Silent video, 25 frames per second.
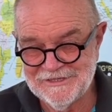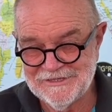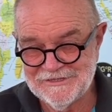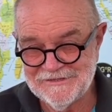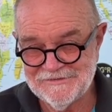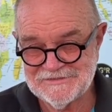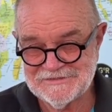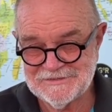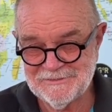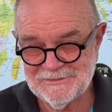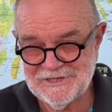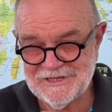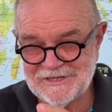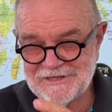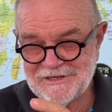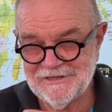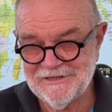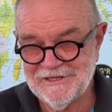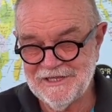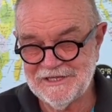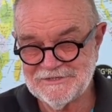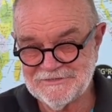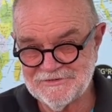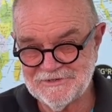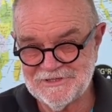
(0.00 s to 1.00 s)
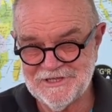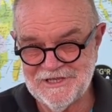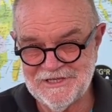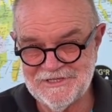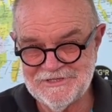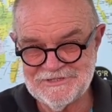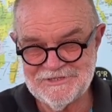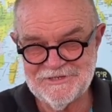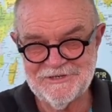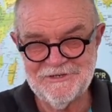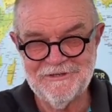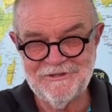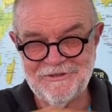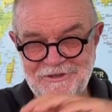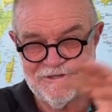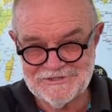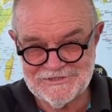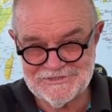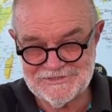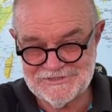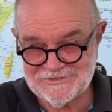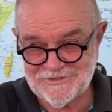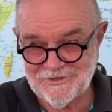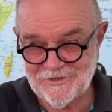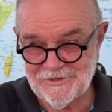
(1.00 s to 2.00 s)
If someone had an electric engine, lots
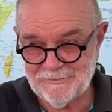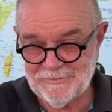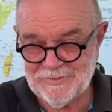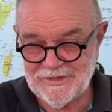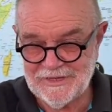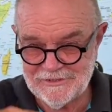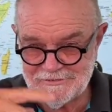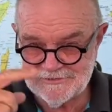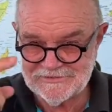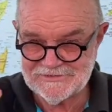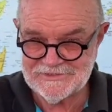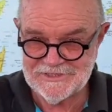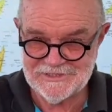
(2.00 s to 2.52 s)
of solar panels,